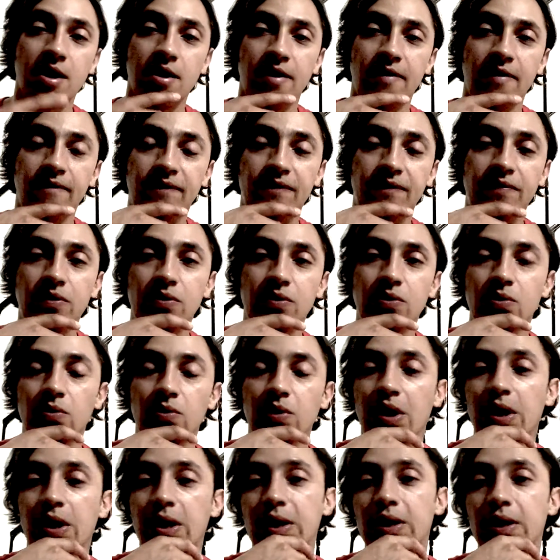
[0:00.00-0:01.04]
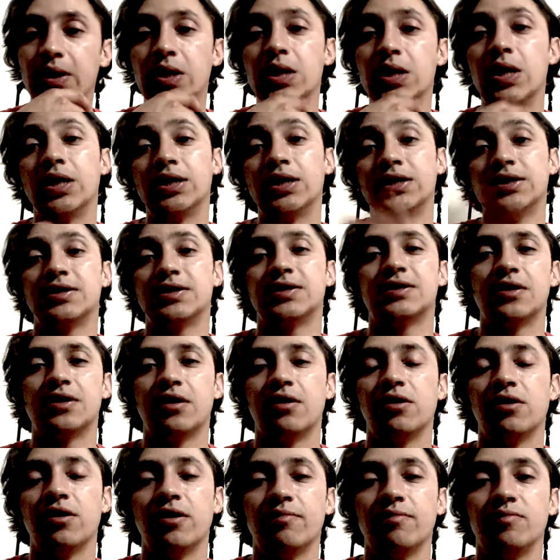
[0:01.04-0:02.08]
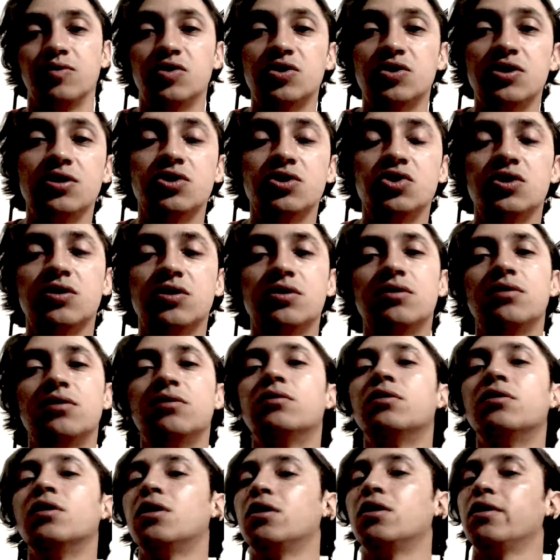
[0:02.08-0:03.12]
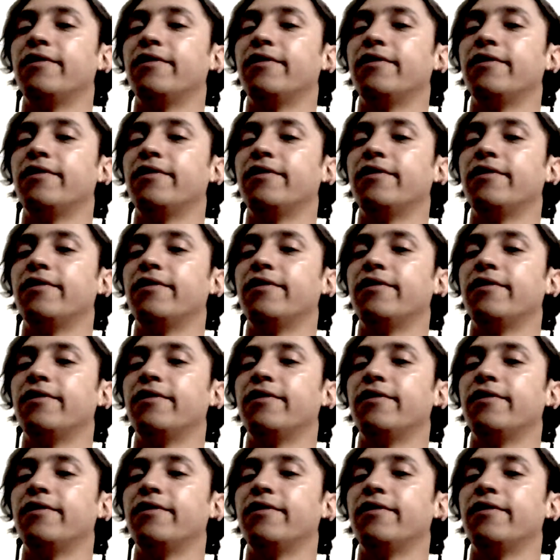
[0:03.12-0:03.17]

If you are not necessarily a musician,